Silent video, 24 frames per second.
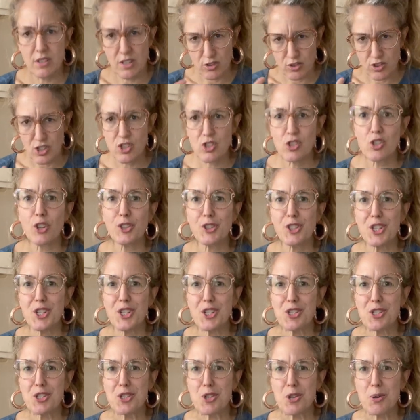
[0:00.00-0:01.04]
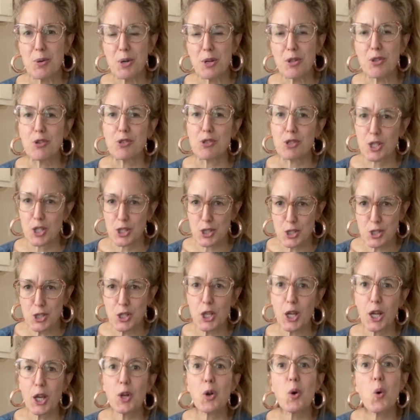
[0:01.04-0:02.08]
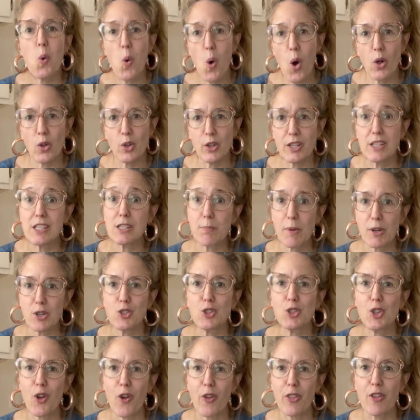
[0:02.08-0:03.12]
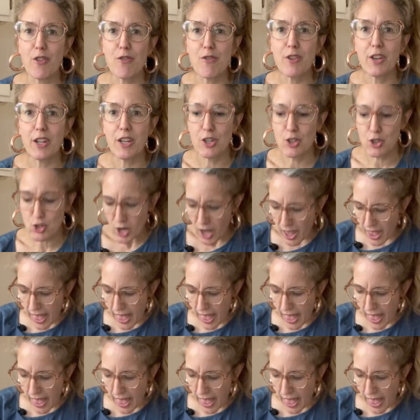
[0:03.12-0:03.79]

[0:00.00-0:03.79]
There's a saltiness to it, there's an acidic quality, especially on the finish,